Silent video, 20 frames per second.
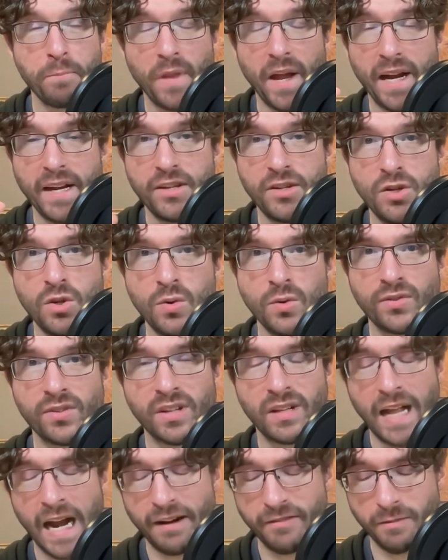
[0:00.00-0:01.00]
I used a
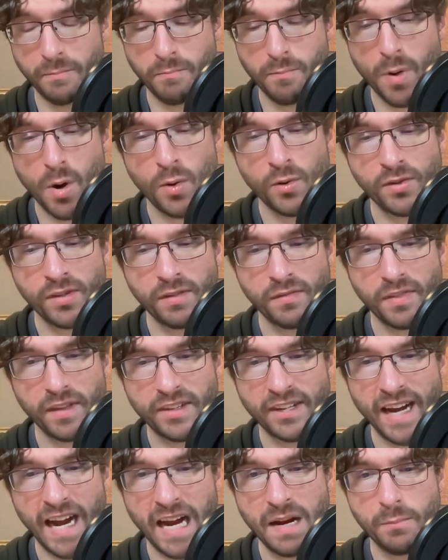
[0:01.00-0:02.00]
lot of them. Most of the
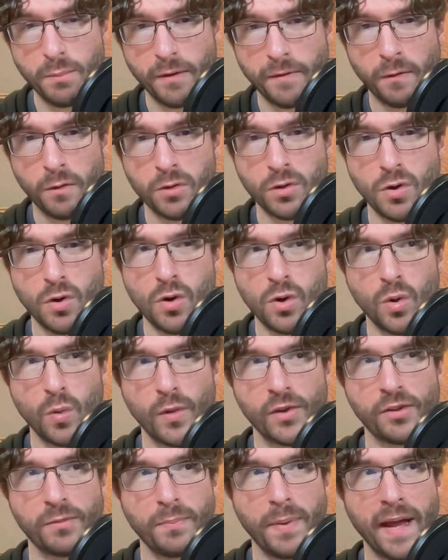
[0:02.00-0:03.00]
time before Google
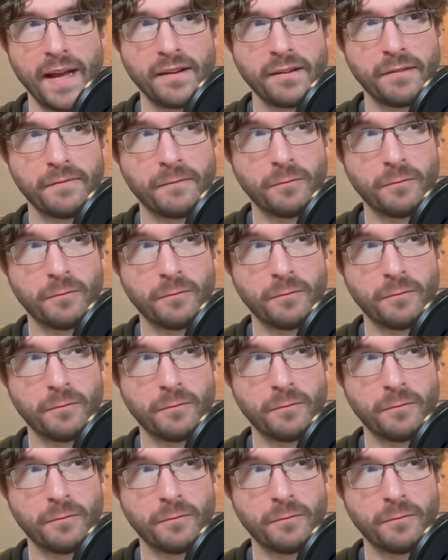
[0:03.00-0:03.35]
was spent